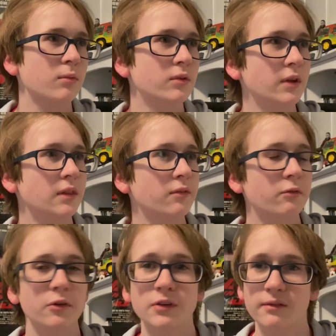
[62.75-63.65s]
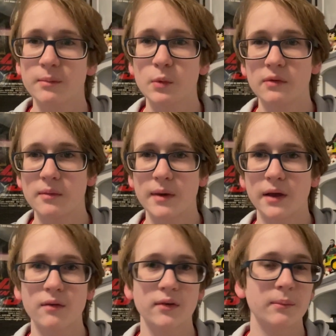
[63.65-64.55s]
was like the first ever movie to make
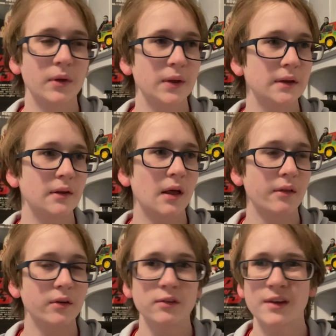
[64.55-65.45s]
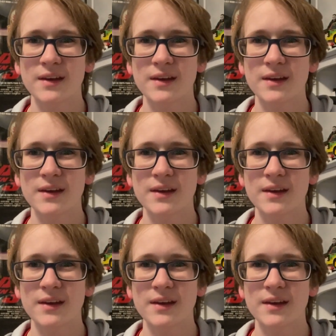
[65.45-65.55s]
over a billion dollars.